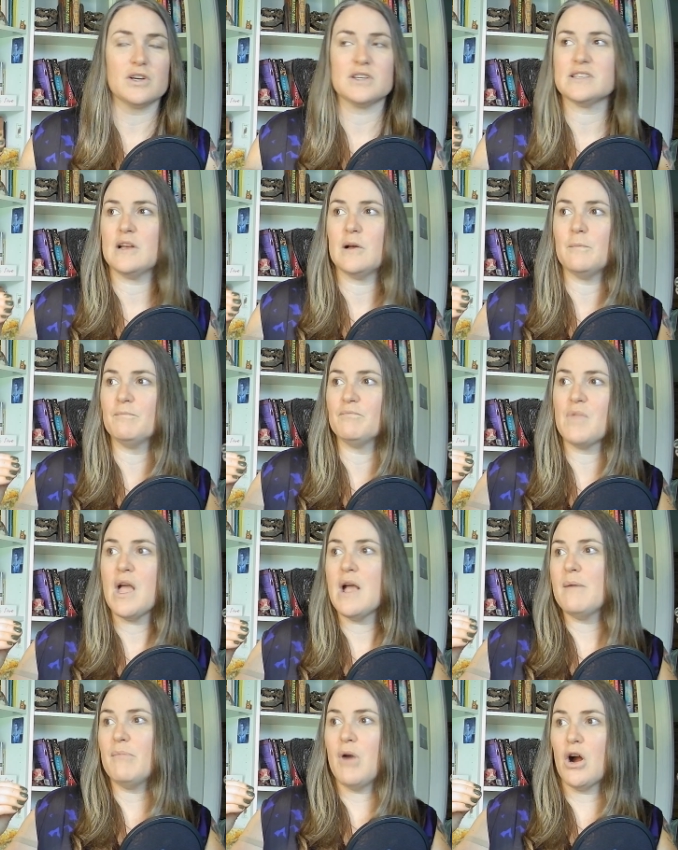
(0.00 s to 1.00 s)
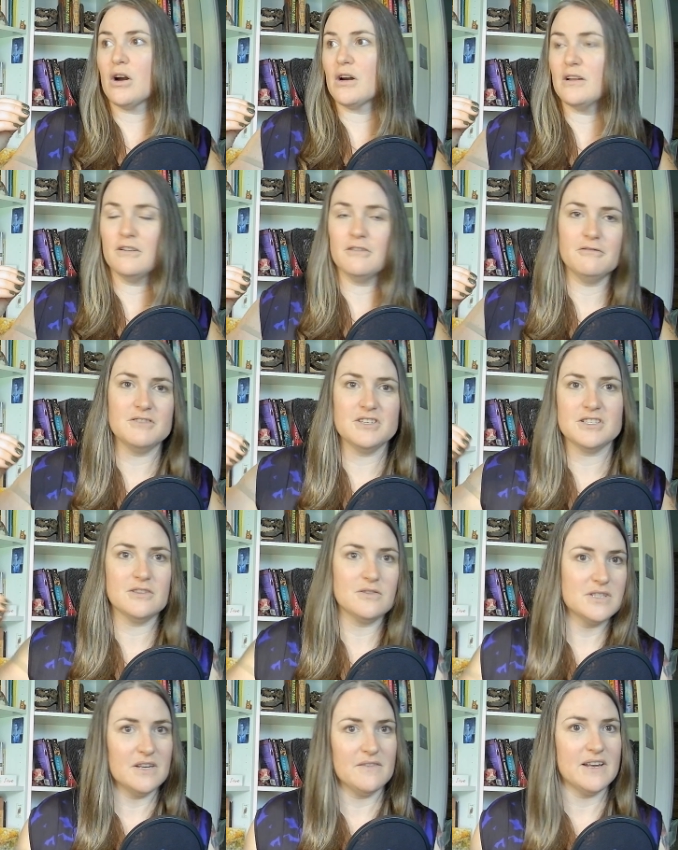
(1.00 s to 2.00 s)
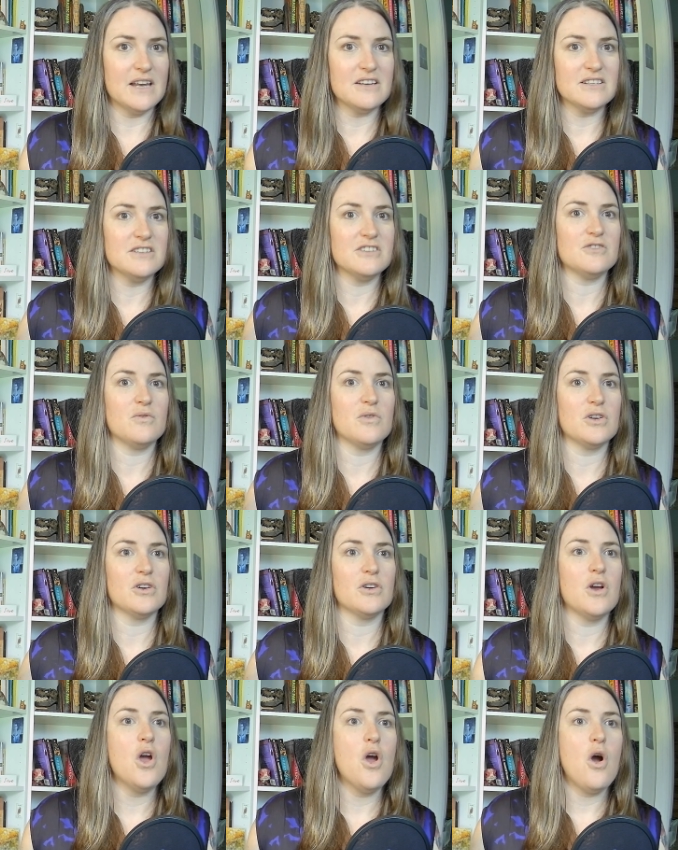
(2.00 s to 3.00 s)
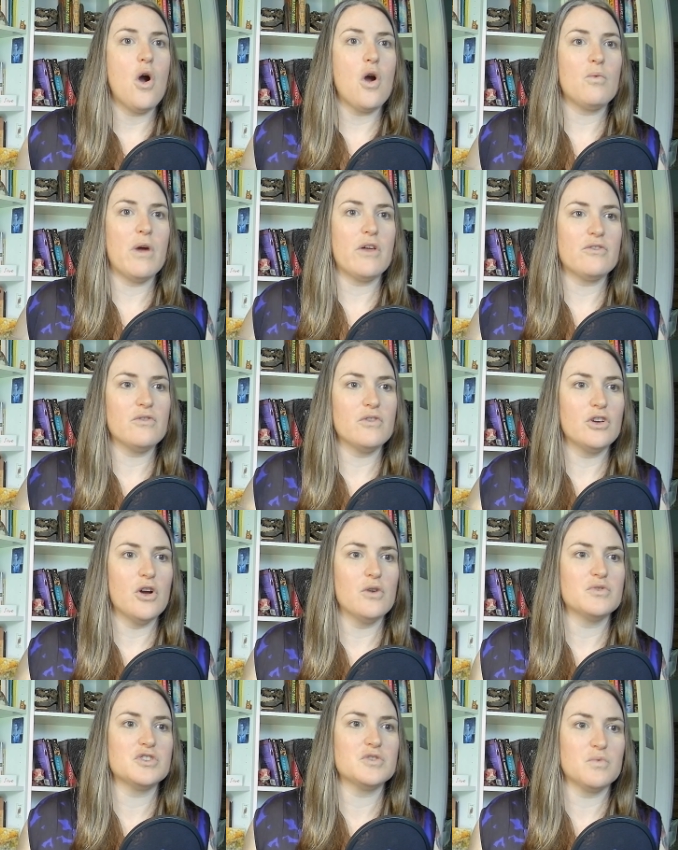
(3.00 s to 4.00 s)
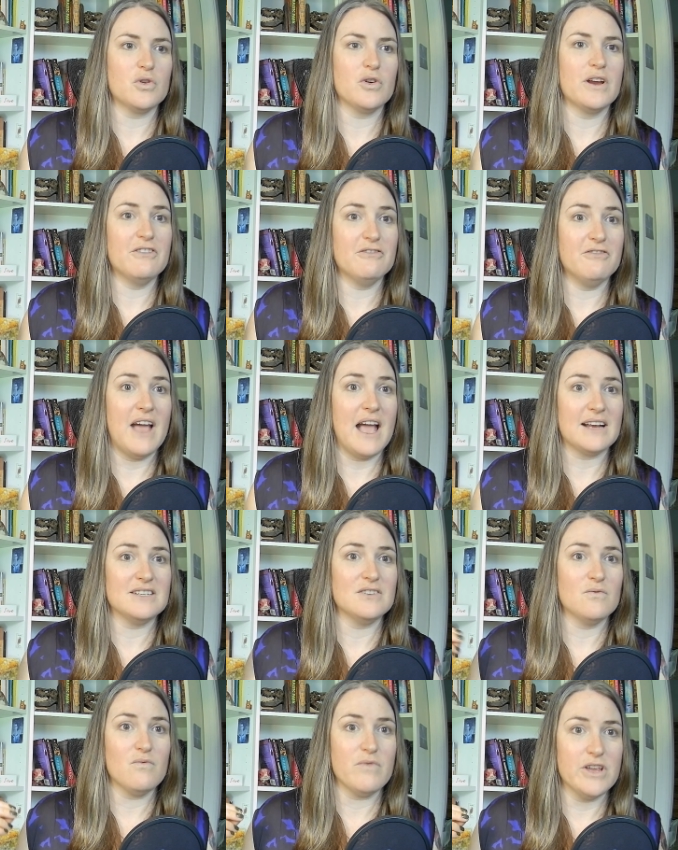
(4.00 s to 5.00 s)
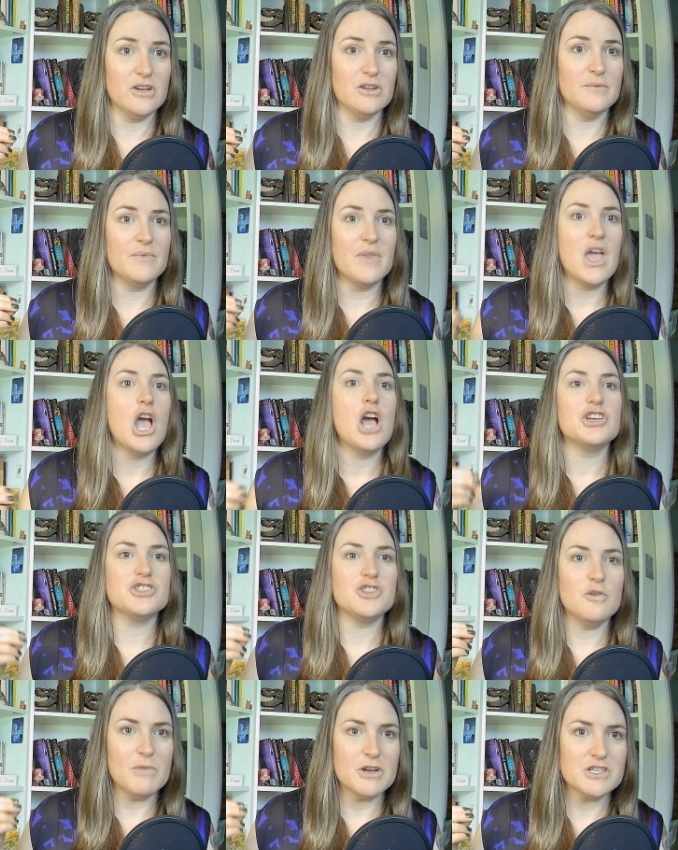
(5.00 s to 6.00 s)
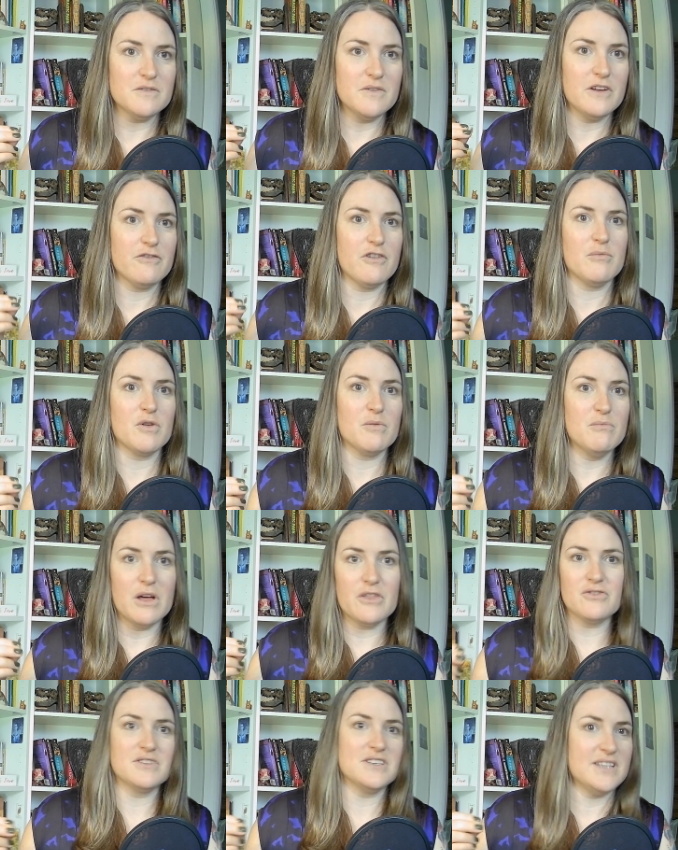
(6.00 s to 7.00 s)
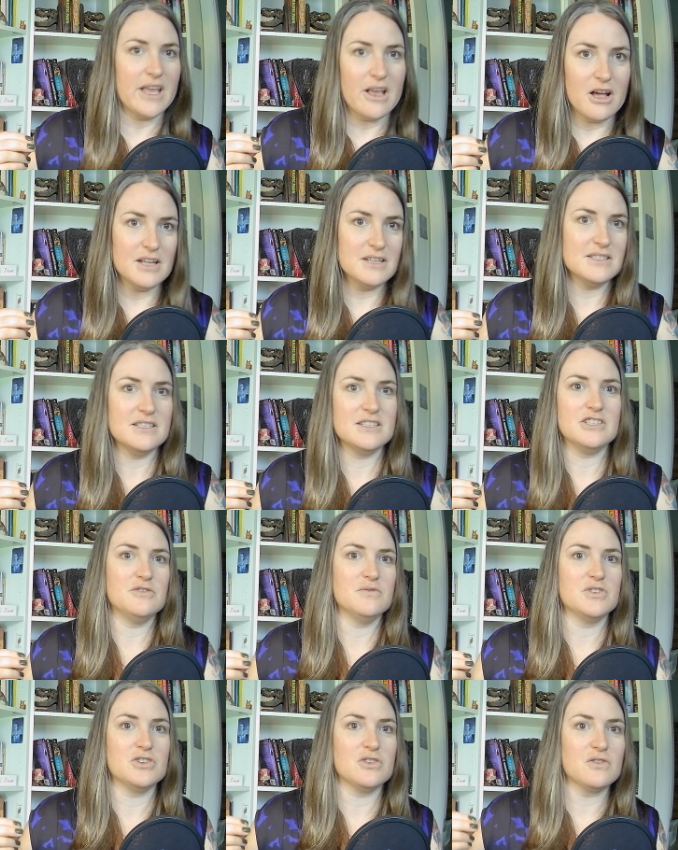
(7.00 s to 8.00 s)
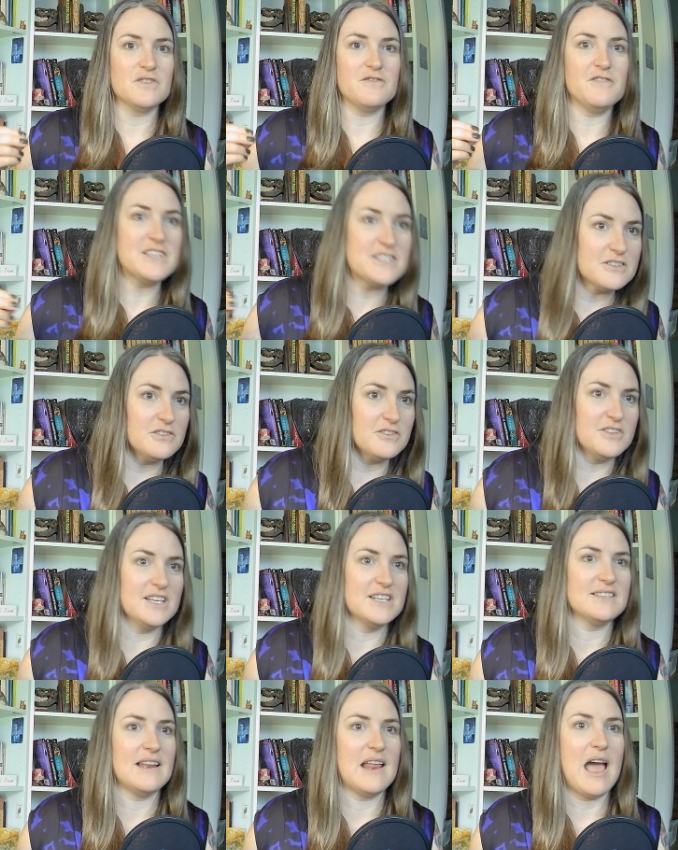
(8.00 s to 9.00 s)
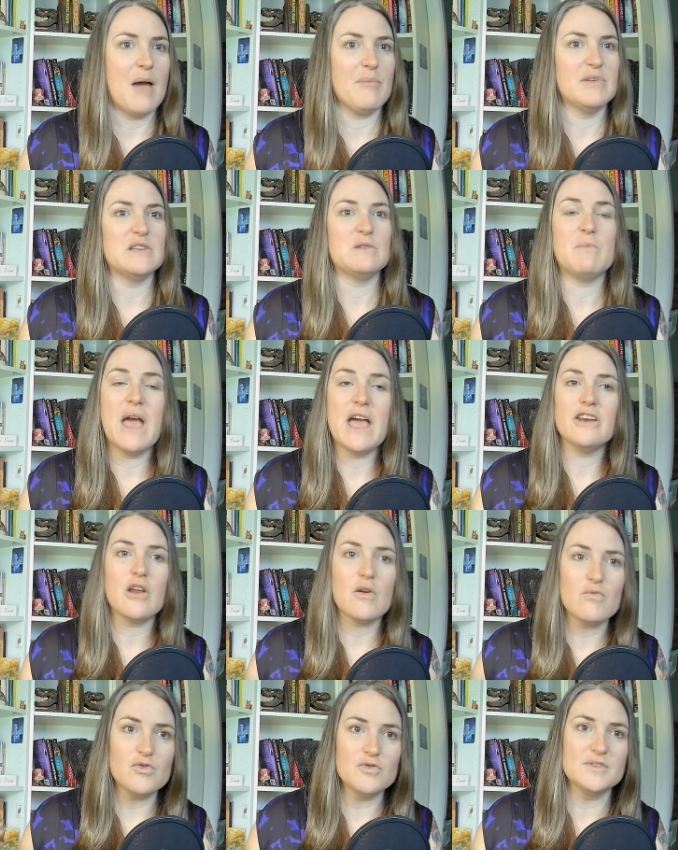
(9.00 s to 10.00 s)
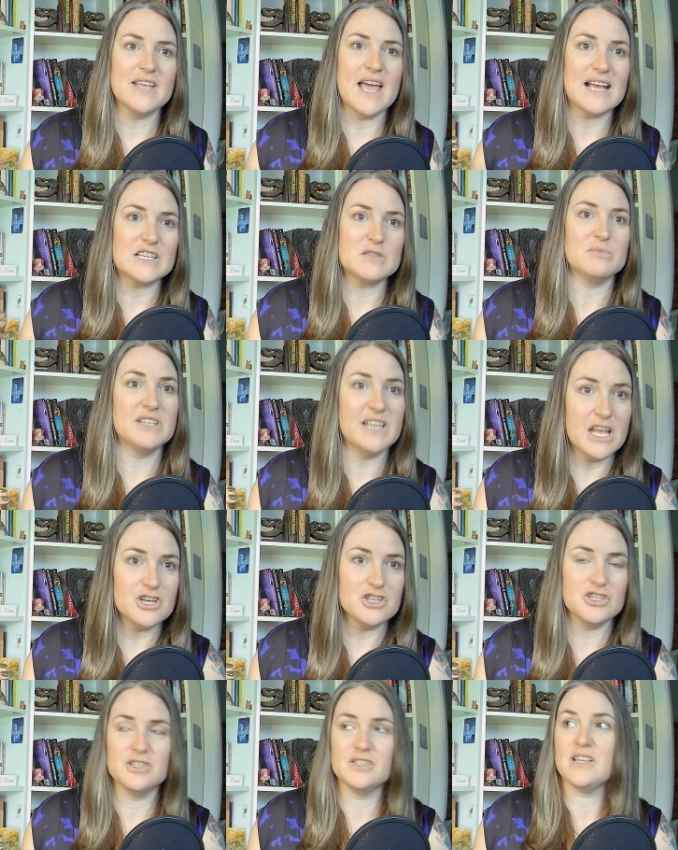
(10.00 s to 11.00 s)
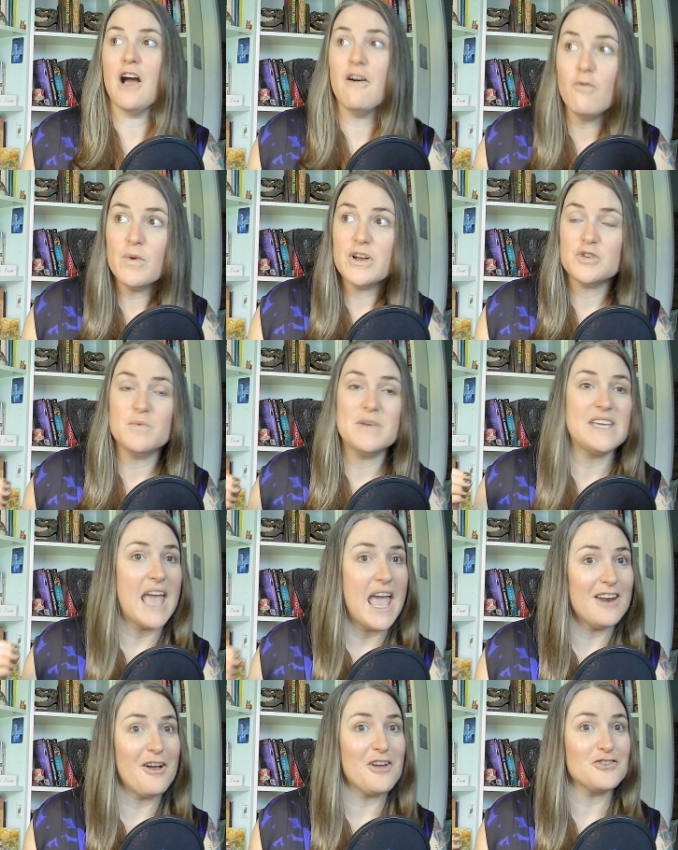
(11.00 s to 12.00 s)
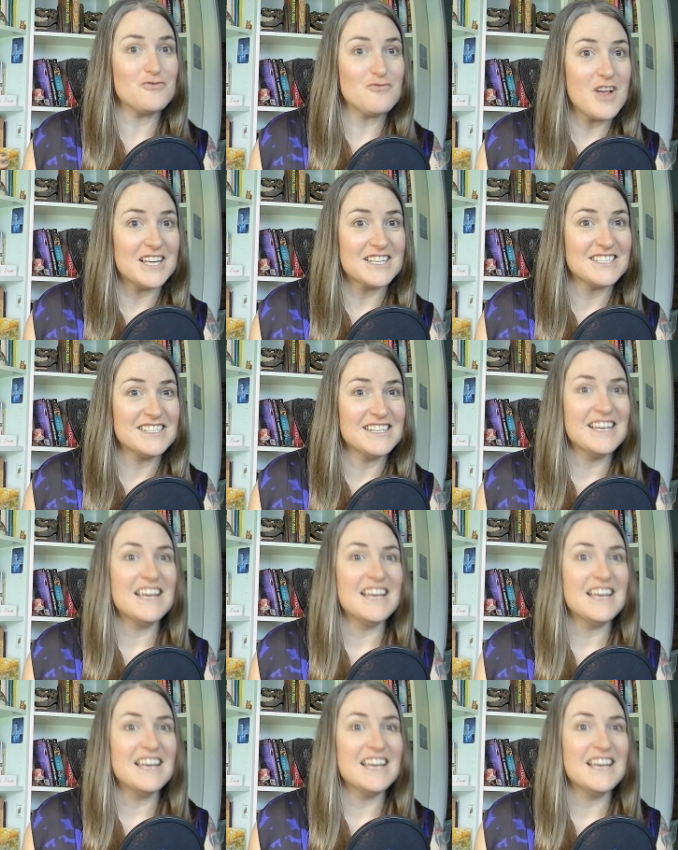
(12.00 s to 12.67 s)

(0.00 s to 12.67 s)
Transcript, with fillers: some part of dissociative identity disorder or whether the ghosts were in fact real. So much of it, from her mother's seances to certain physical things that happen, depend on Roos' explanations, of which we cannot trust.